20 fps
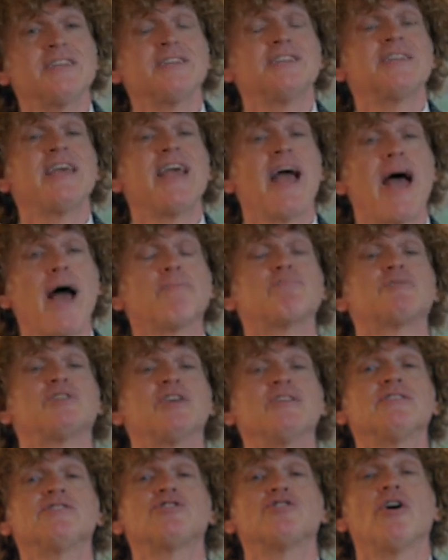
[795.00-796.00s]
is the
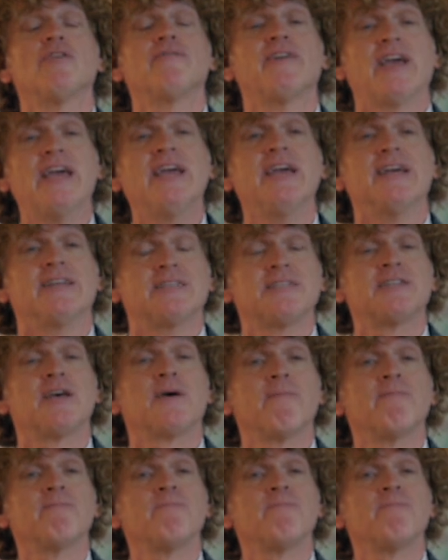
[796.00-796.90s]
absence of heat